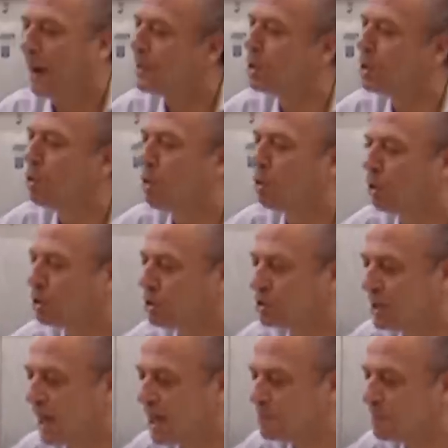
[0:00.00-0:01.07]
But you will
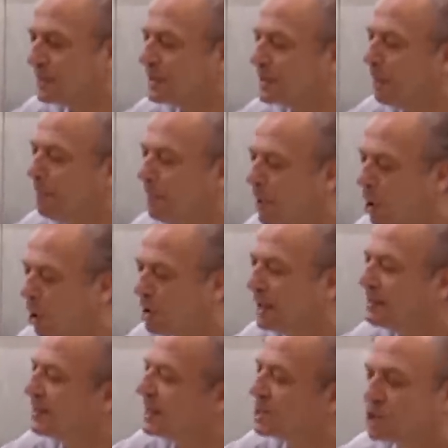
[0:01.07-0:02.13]
criticize me the milk
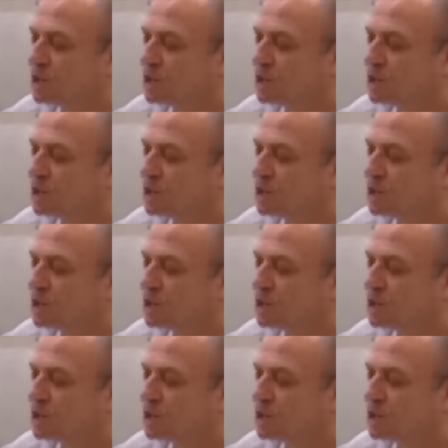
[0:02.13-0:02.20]
and the